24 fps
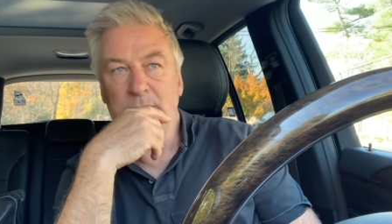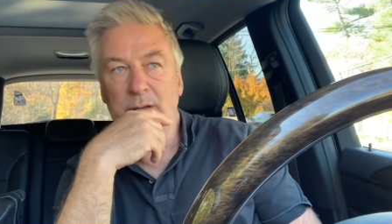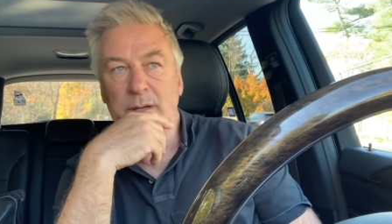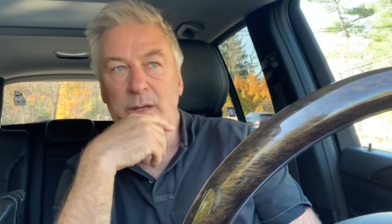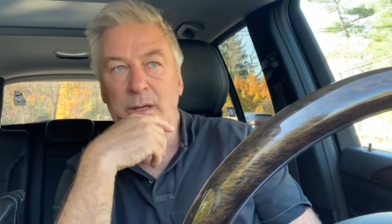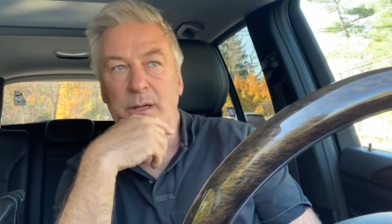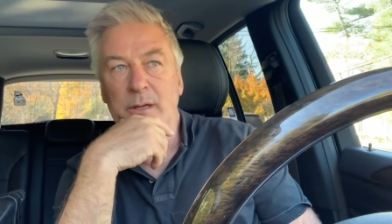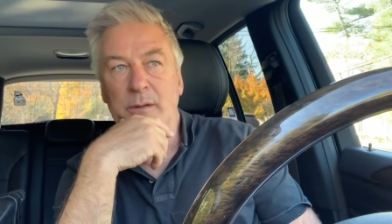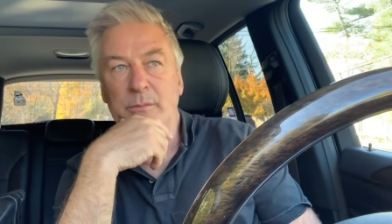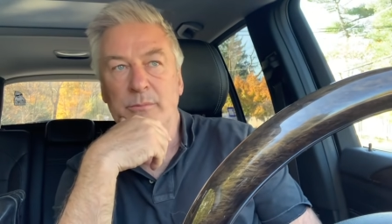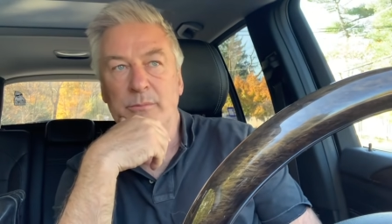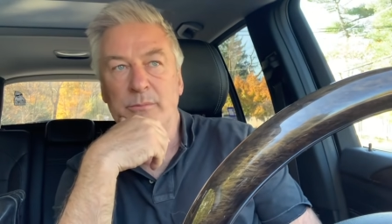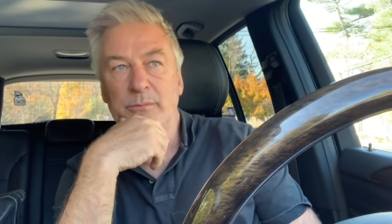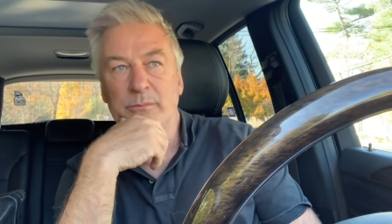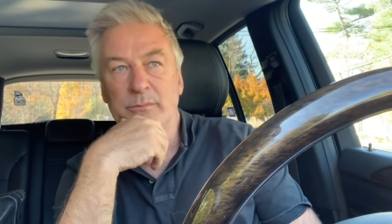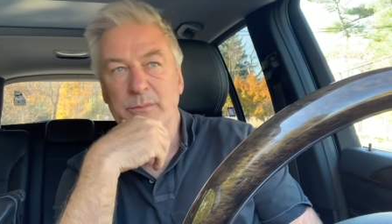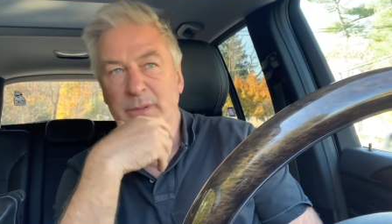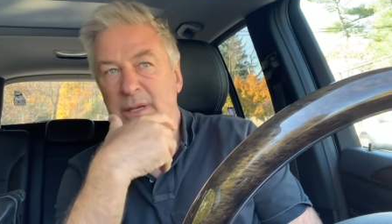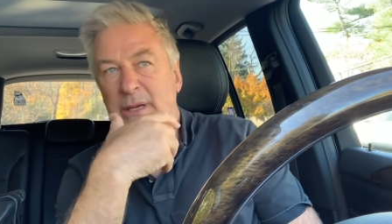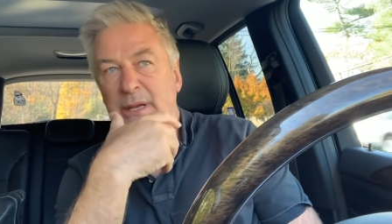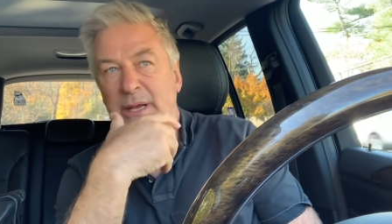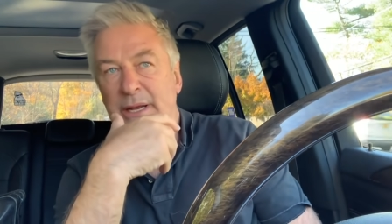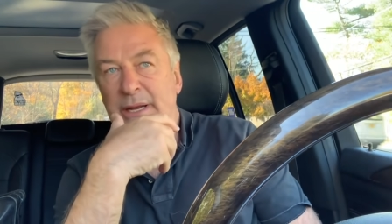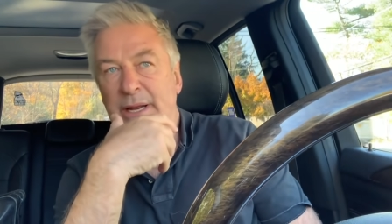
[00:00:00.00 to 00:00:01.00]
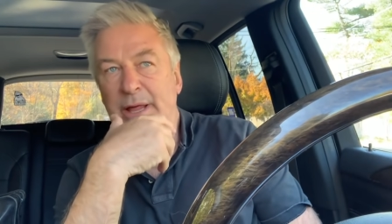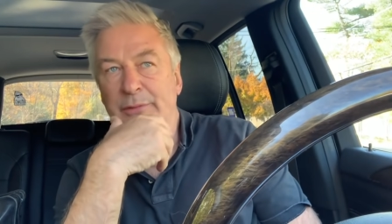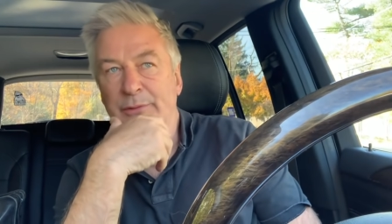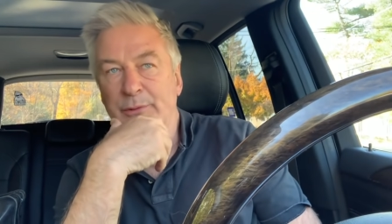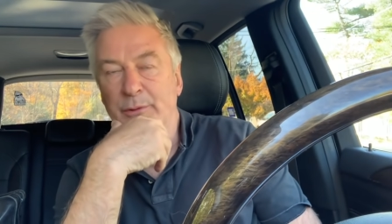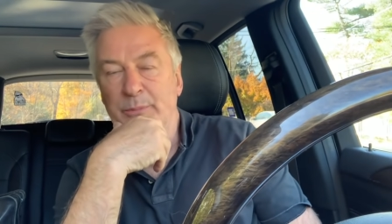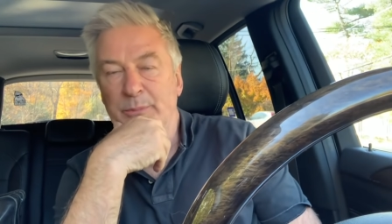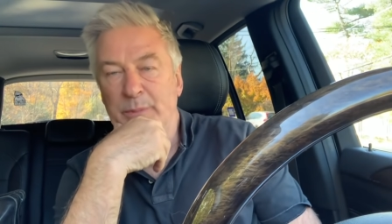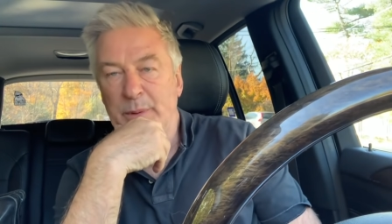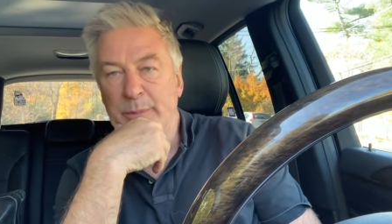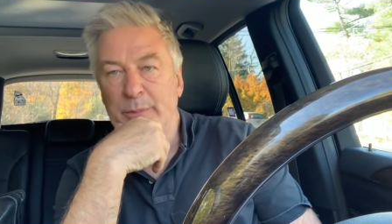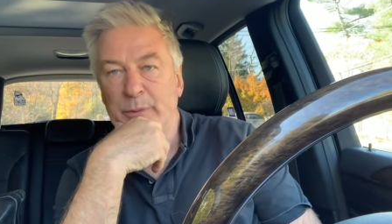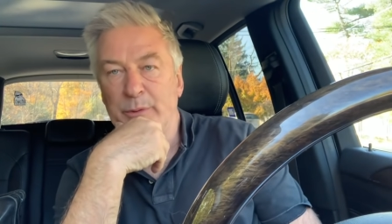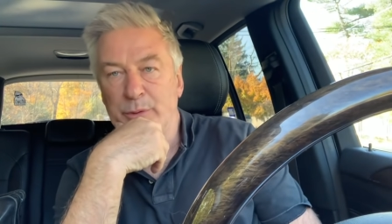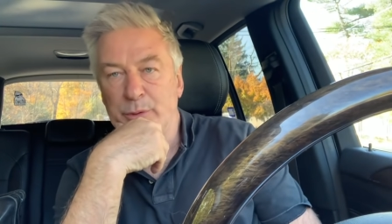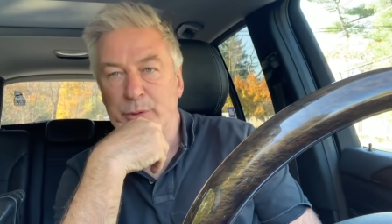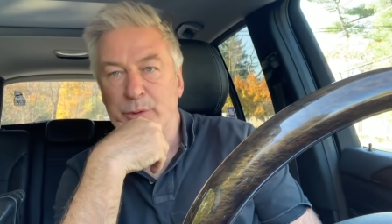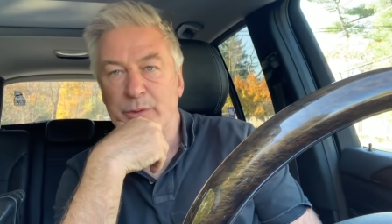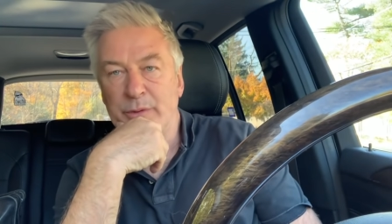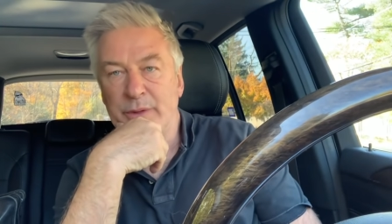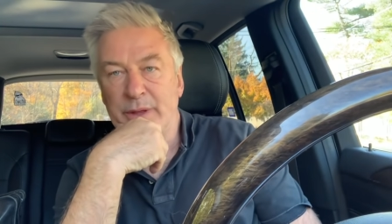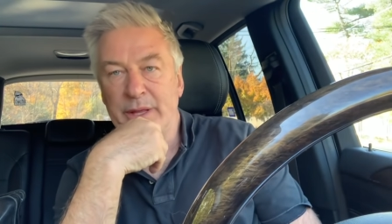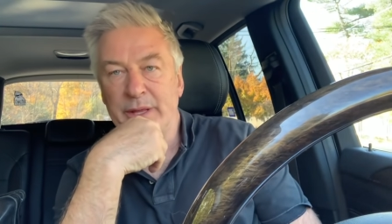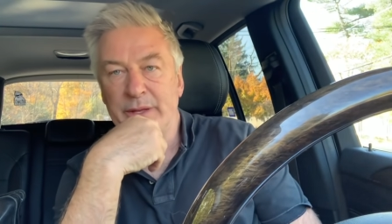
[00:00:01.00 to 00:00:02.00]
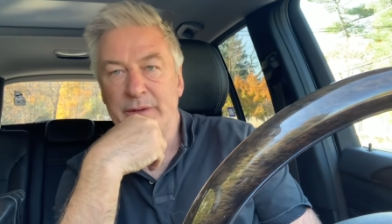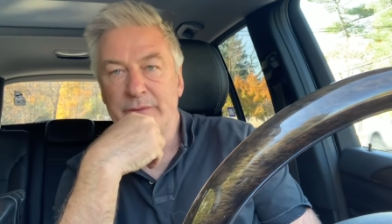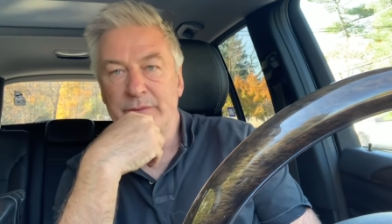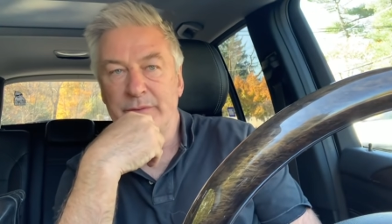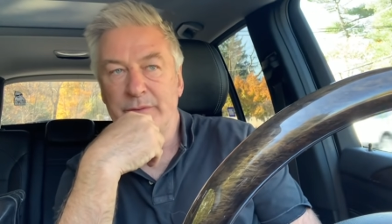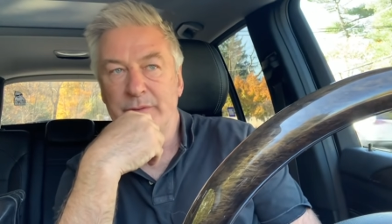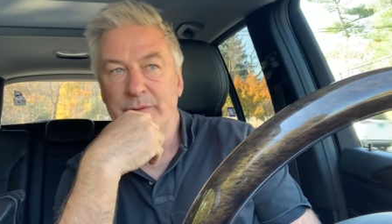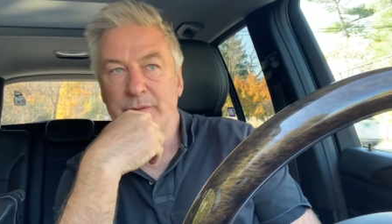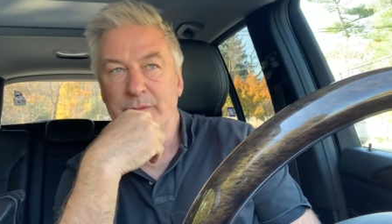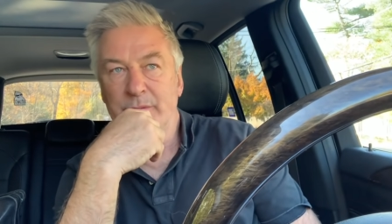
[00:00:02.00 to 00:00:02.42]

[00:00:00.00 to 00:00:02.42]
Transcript: Um, and, and I thought people knew that,